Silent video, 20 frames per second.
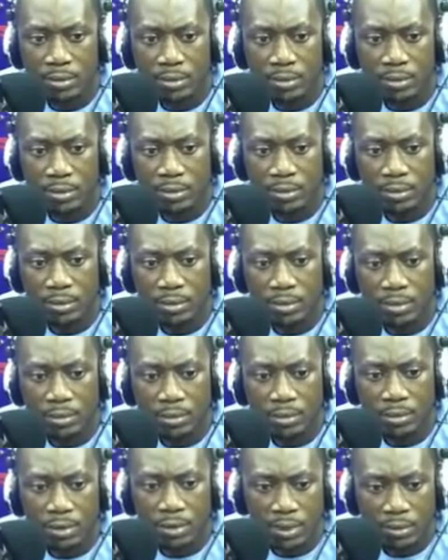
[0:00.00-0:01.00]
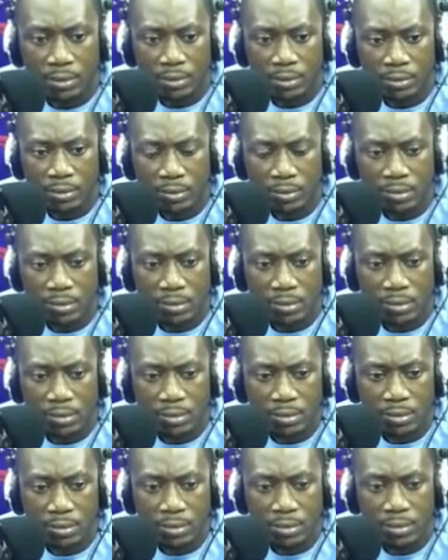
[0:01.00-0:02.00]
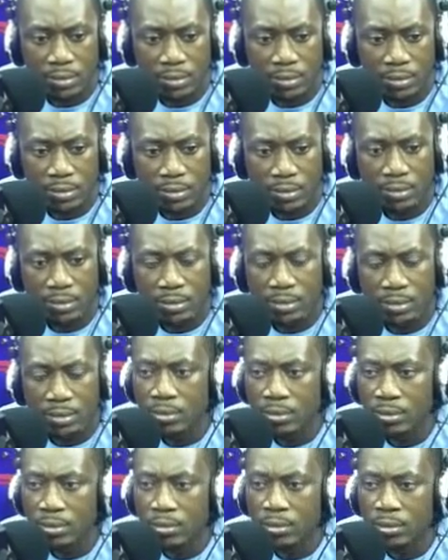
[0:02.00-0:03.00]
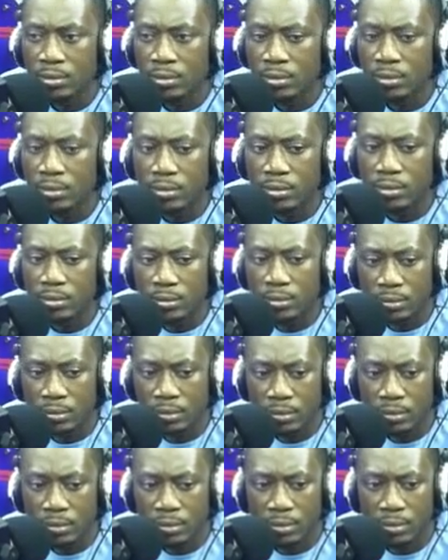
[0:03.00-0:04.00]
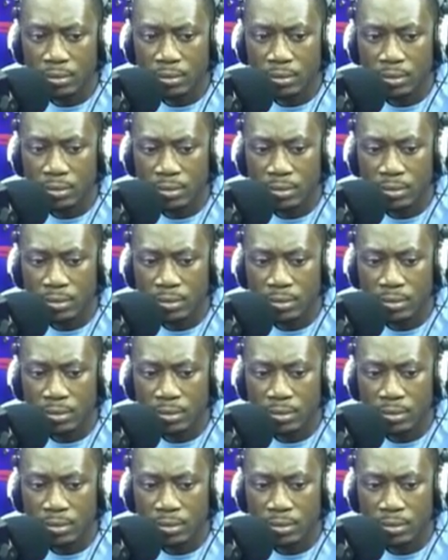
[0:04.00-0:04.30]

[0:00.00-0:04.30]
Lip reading: No words are spoken by the person on screen.